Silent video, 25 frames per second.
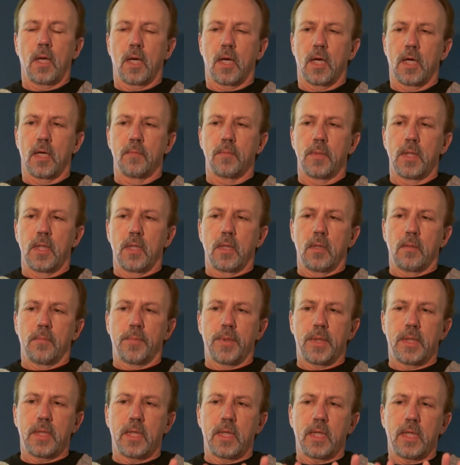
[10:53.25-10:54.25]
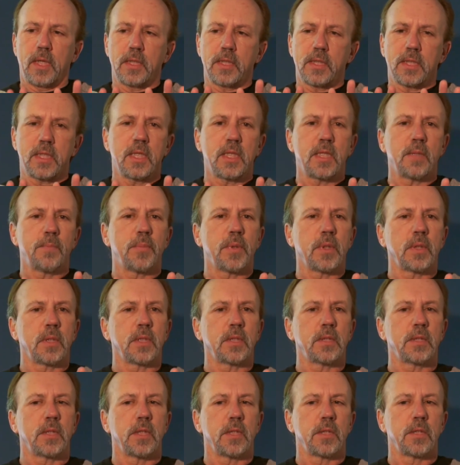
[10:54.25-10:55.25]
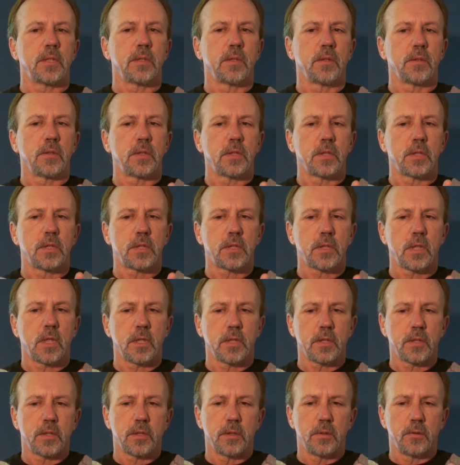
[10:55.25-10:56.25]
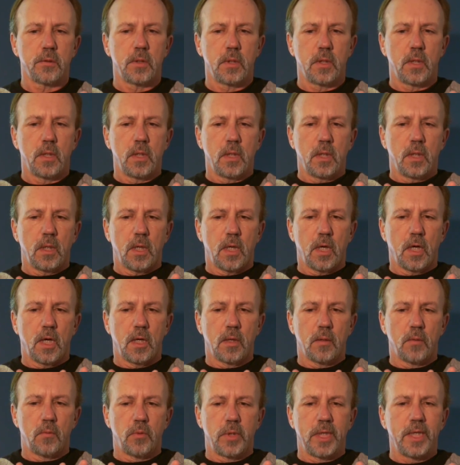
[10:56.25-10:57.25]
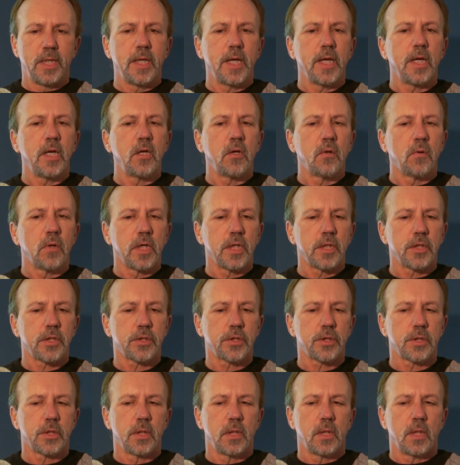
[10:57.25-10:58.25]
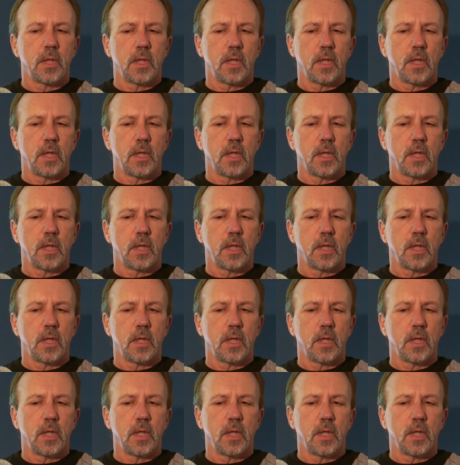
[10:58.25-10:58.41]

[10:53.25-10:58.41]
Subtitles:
But it is the ability to start to relinquish